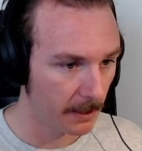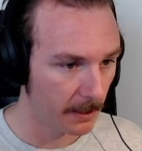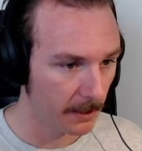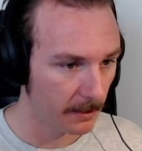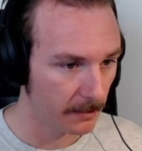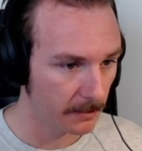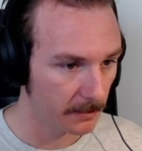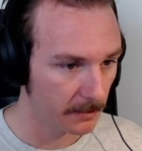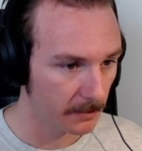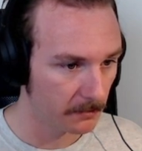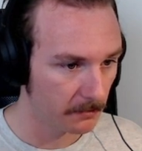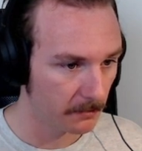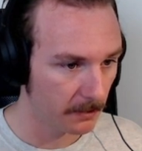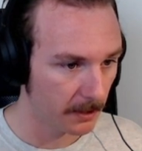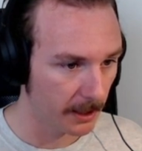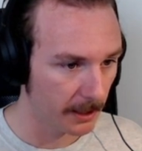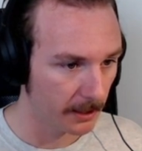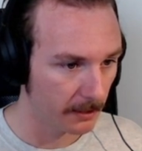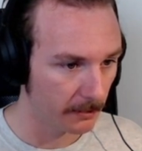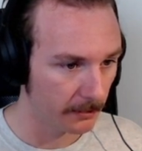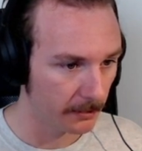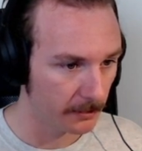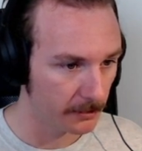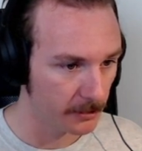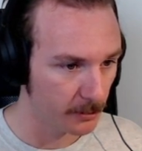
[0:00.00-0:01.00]
This is one I
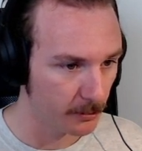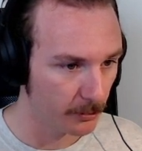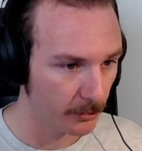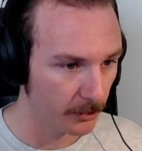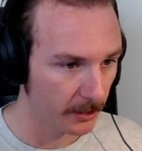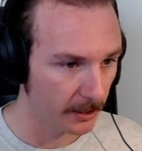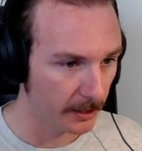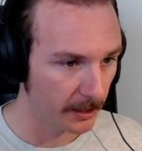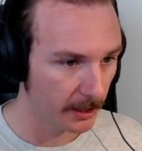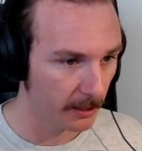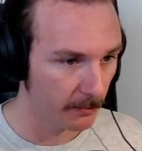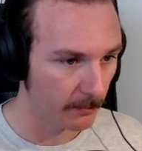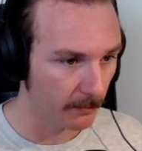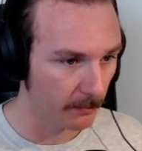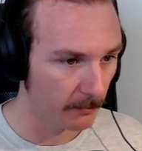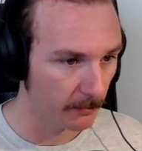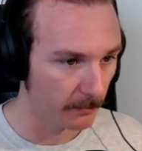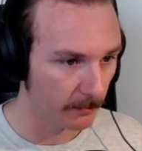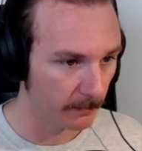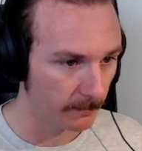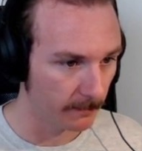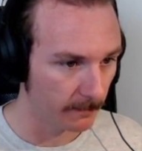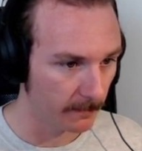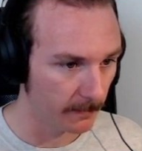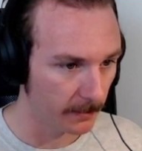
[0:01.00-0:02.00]
don't usually put in here, but
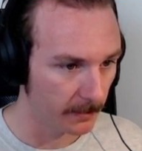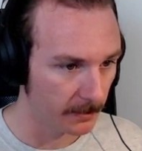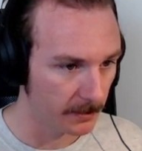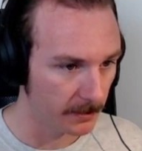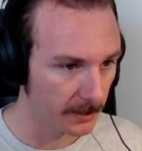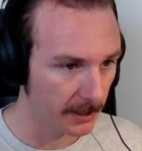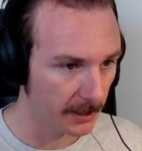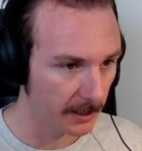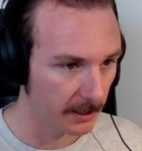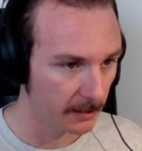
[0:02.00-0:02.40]
for the sake